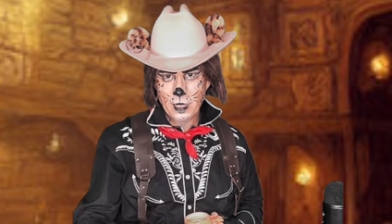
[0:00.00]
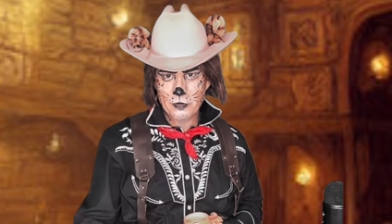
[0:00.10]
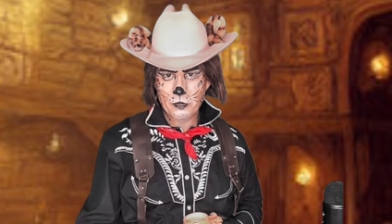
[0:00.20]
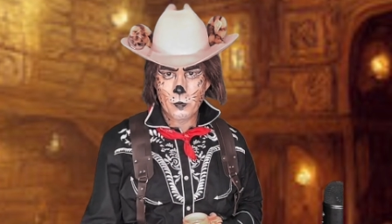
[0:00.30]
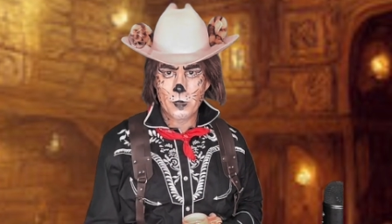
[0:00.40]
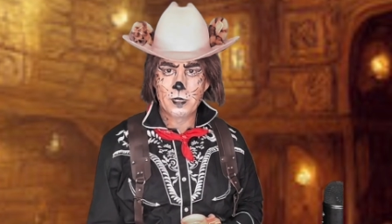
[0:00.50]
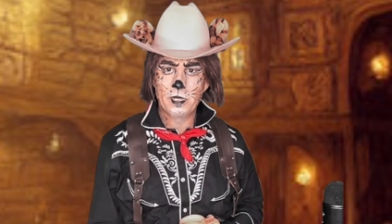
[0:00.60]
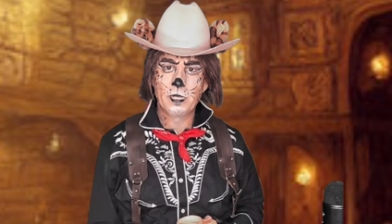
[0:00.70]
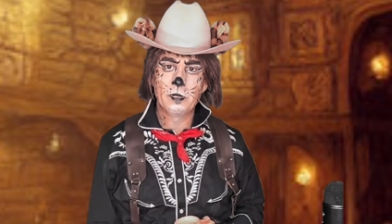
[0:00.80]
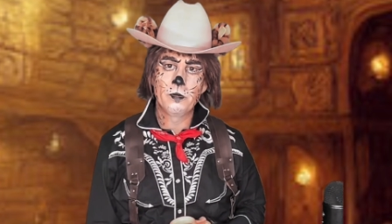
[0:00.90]
I just wanted
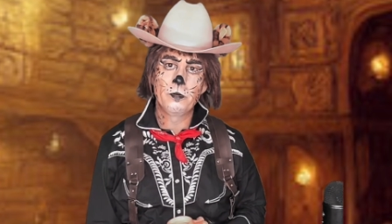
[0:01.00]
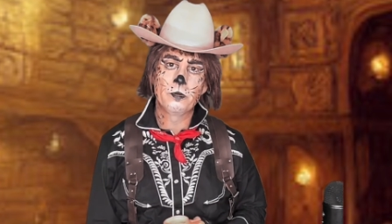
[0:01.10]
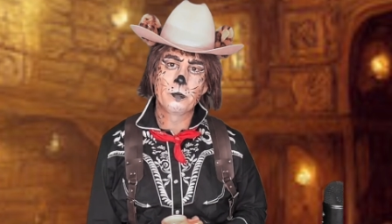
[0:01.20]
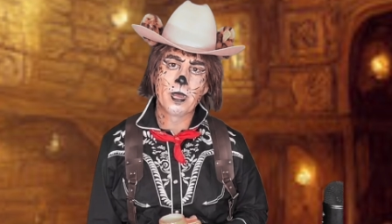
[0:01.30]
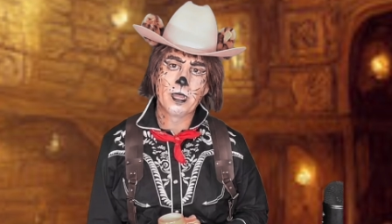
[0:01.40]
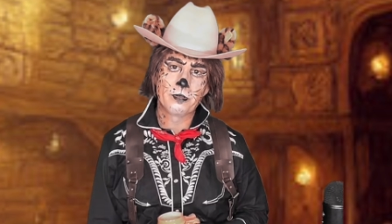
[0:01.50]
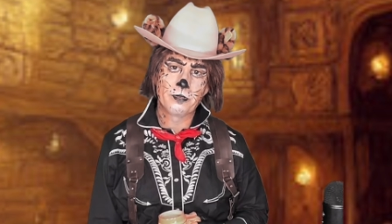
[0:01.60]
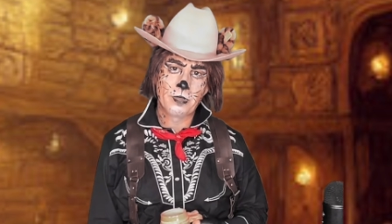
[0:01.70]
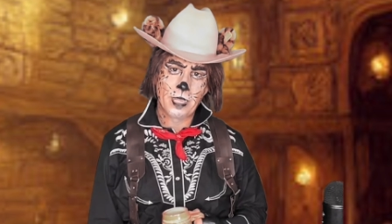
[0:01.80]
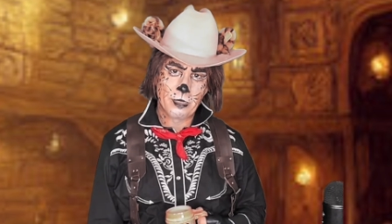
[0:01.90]
to introduce
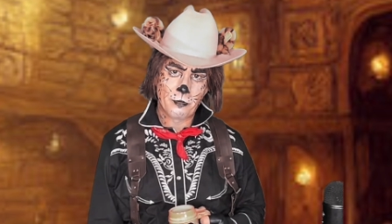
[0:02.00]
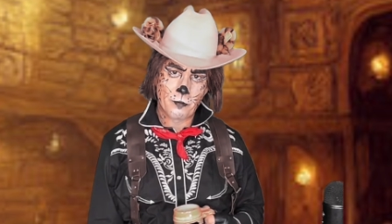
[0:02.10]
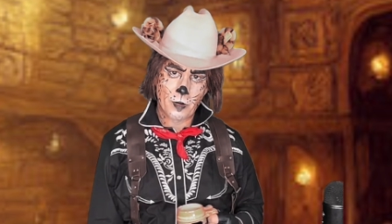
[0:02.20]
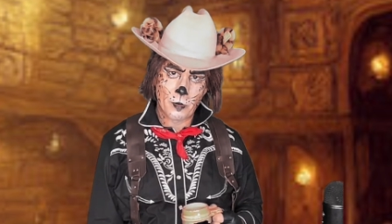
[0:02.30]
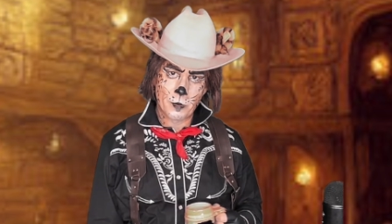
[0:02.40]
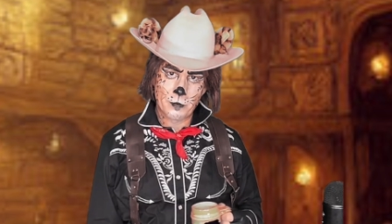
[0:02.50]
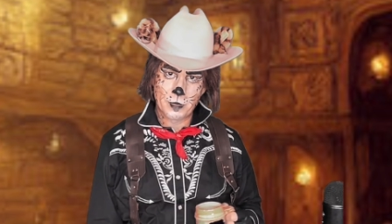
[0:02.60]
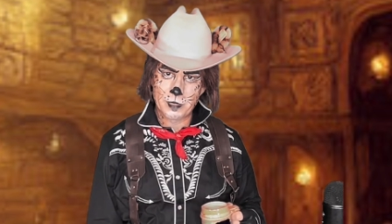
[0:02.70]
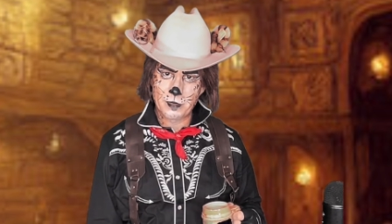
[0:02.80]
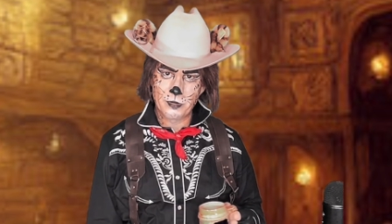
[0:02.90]
myself while we
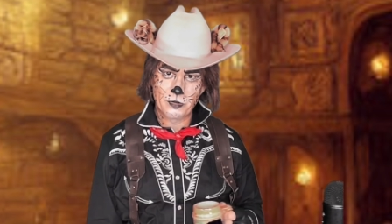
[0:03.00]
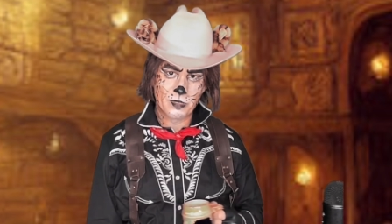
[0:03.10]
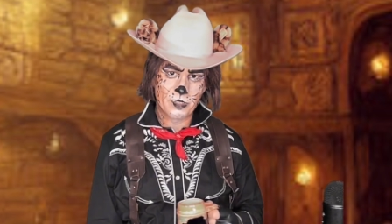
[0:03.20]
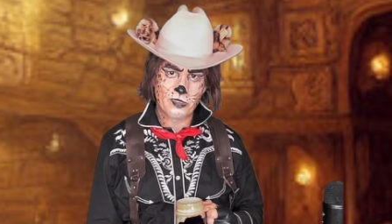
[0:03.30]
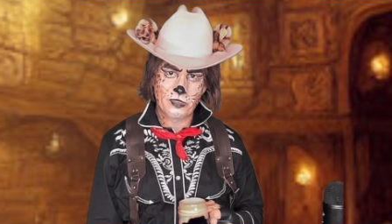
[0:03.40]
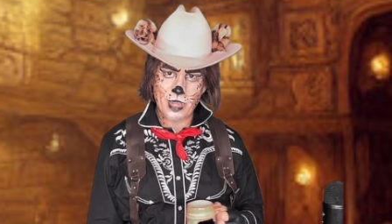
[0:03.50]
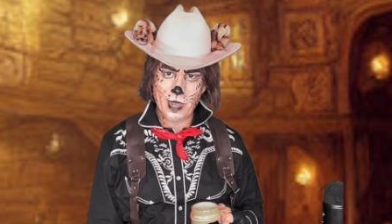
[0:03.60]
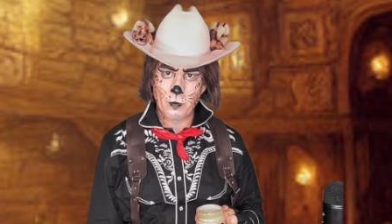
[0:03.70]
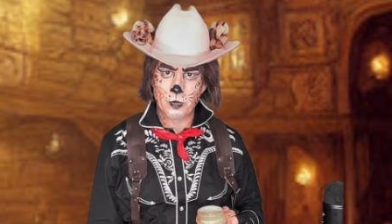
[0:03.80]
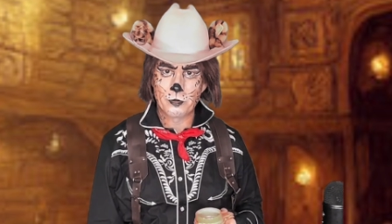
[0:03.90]
were at this
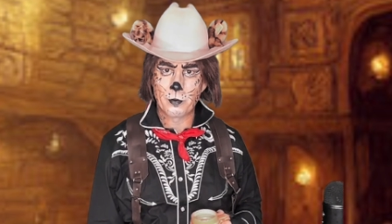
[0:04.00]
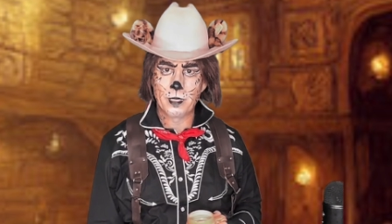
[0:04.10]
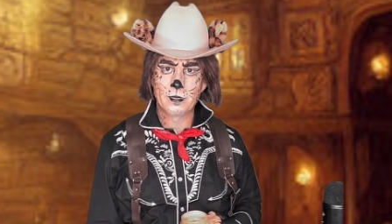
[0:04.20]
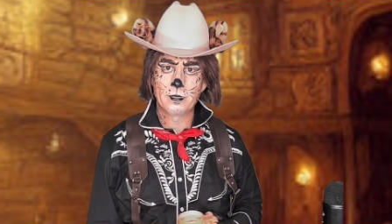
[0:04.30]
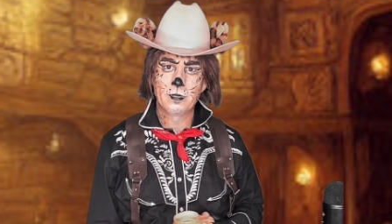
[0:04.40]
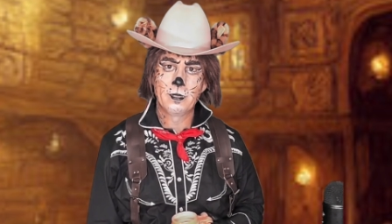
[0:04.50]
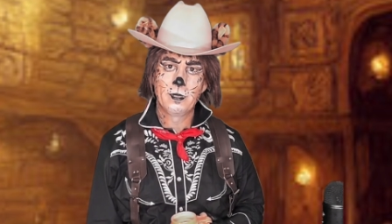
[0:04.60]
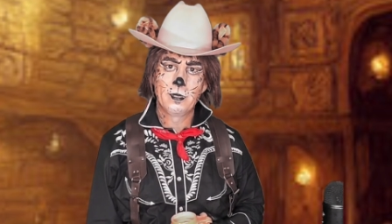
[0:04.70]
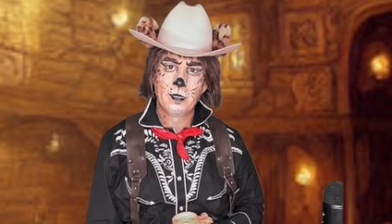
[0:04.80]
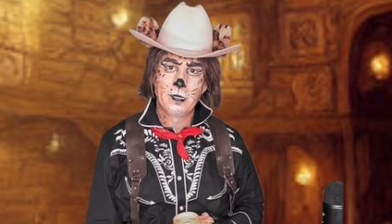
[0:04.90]
establishment.
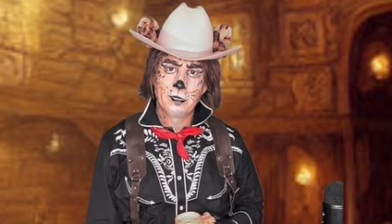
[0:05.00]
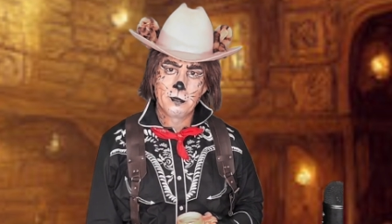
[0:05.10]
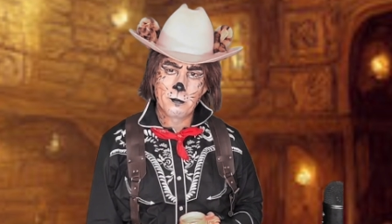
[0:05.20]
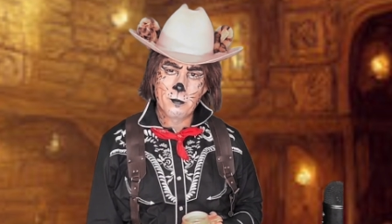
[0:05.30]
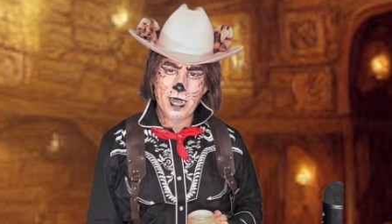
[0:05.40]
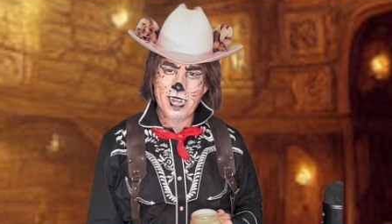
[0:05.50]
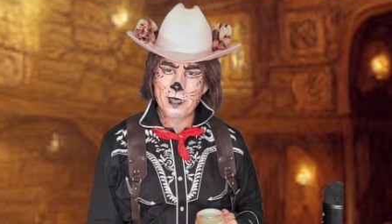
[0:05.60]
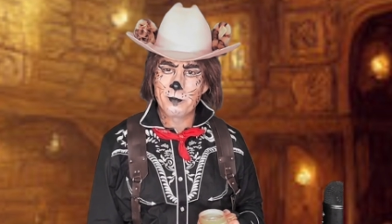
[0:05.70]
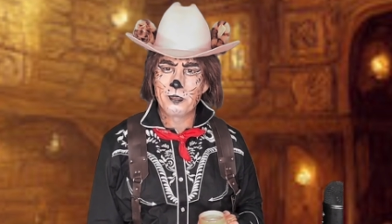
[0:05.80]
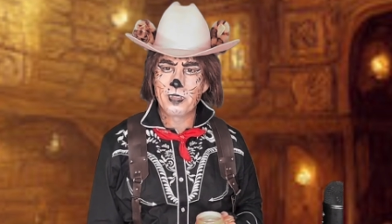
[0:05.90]
My
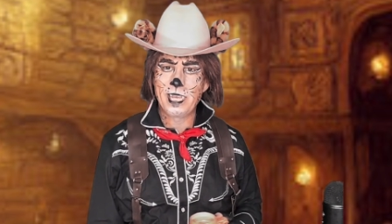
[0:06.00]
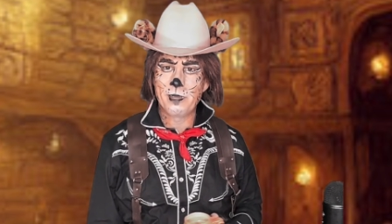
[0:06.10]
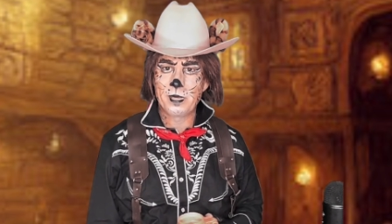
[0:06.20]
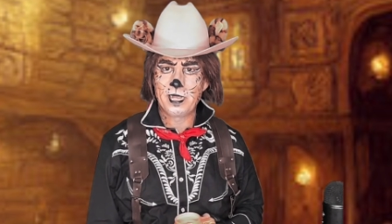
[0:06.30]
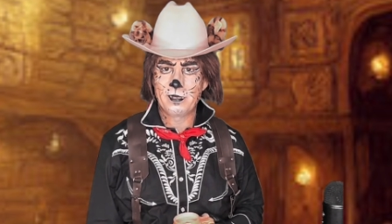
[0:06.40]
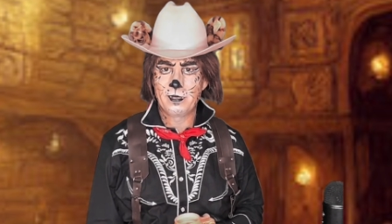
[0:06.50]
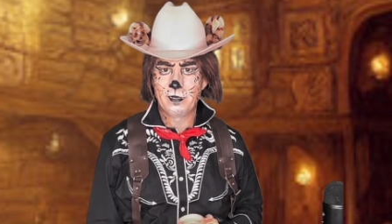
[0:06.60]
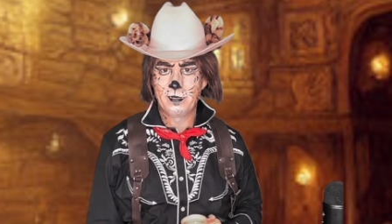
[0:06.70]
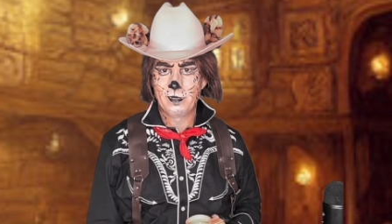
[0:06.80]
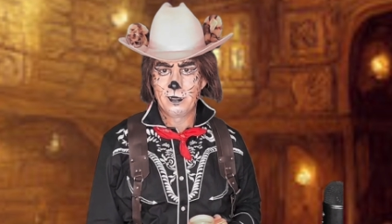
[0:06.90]
name's Emmett.
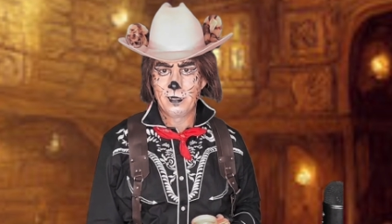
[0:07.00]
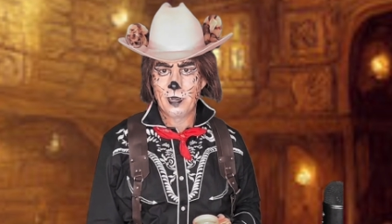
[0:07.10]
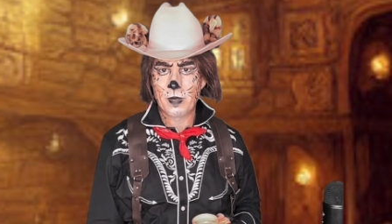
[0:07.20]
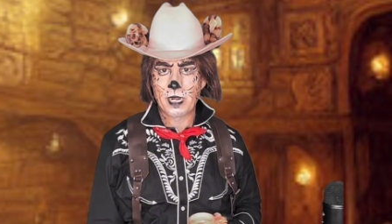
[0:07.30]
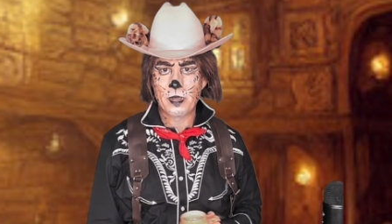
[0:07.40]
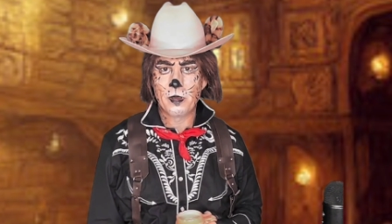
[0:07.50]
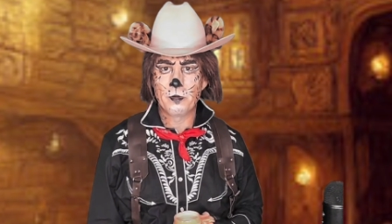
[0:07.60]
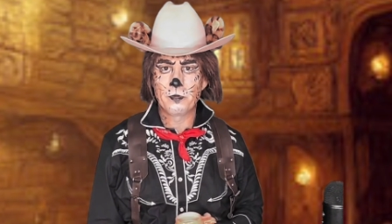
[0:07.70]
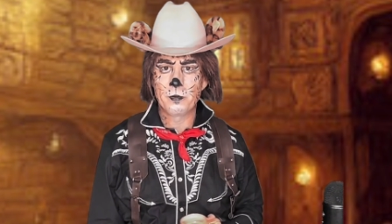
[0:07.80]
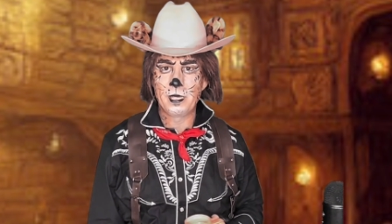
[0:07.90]
Everybody
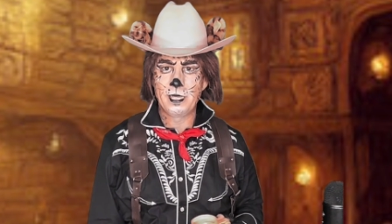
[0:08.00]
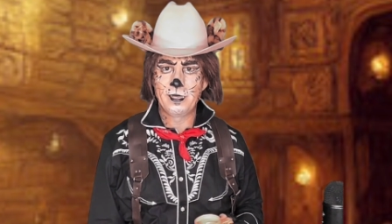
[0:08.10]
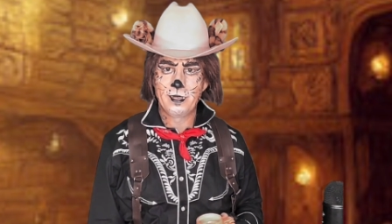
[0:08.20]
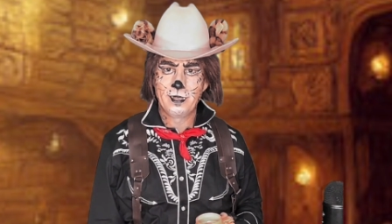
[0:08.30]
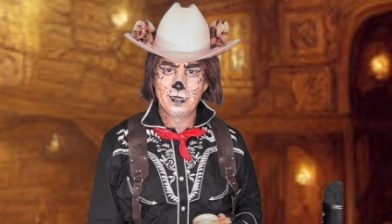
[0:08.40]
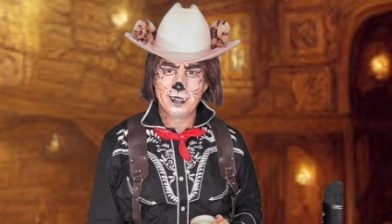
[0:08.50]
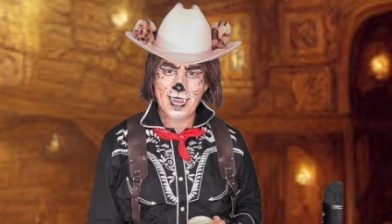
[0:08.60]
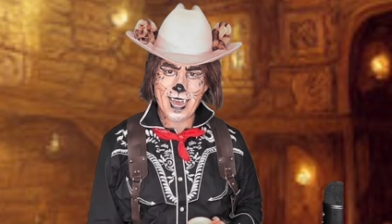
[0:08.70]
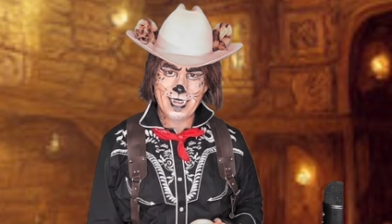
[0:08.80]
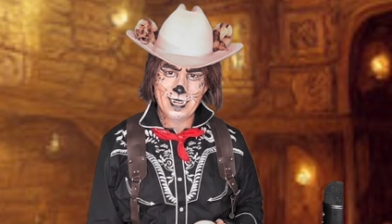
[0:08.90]
calls me
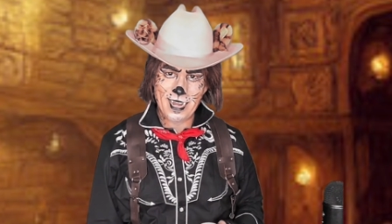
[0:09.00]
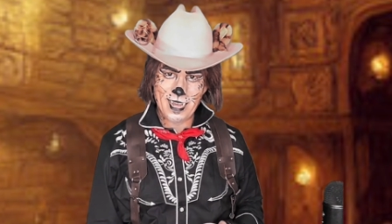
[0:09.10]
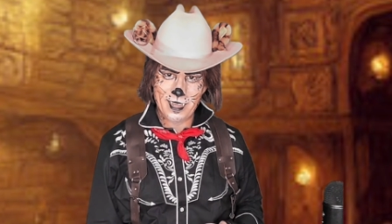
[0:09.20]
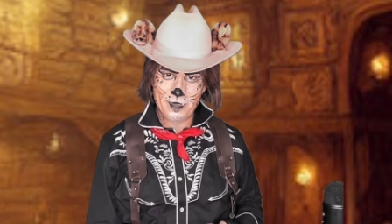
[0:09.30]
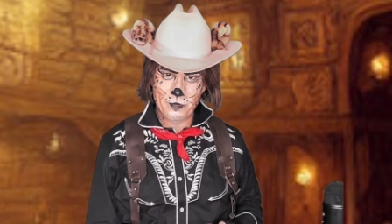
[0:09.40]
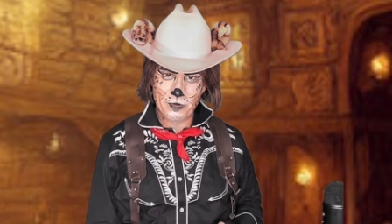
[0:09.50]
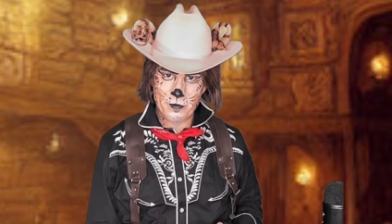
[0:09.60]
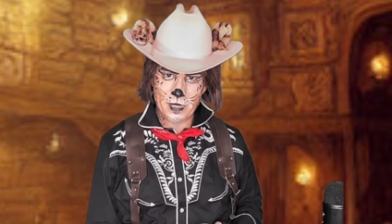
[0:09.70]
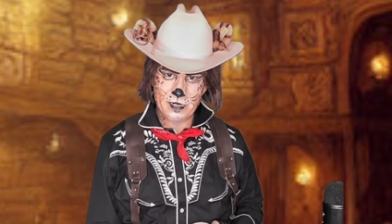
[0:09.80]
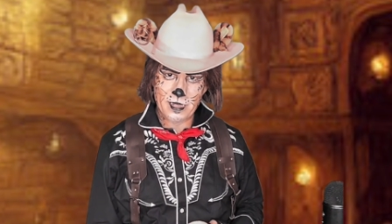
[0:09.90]
Nine Lives
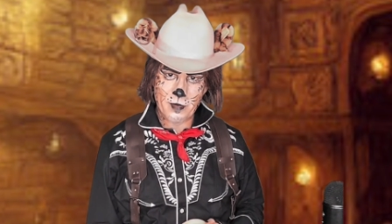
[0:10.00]
Emmett.